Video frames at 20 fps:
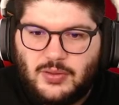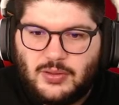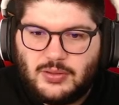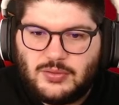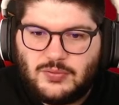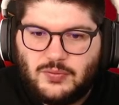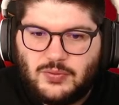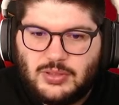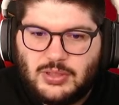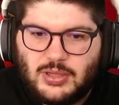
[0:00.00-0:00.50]

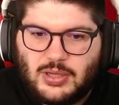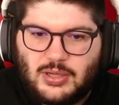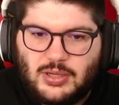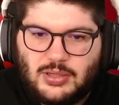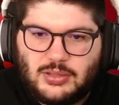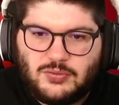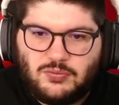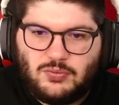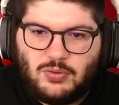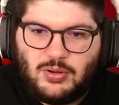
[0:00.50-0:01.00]

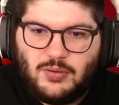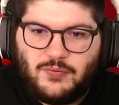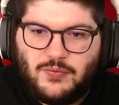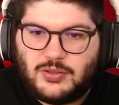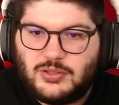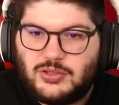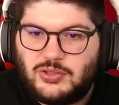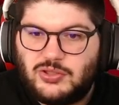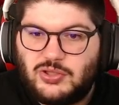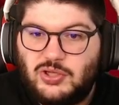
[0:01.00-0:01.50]
ridiculous run of
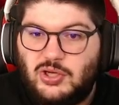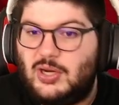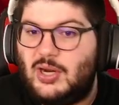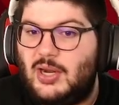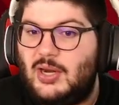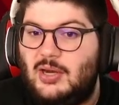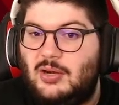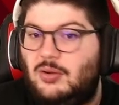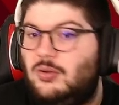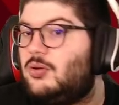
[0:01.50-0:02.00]
fixtures, and
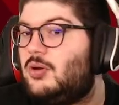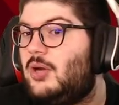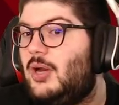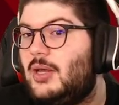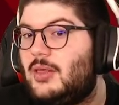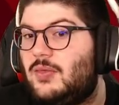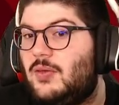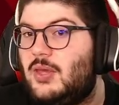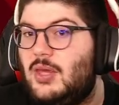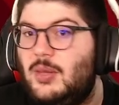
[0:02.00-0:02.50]
United look
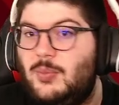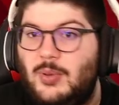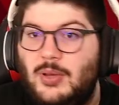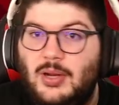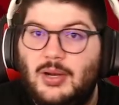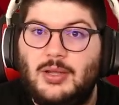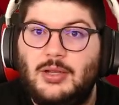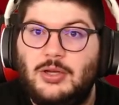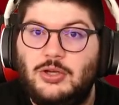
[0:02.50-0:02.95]
like they're keeping clean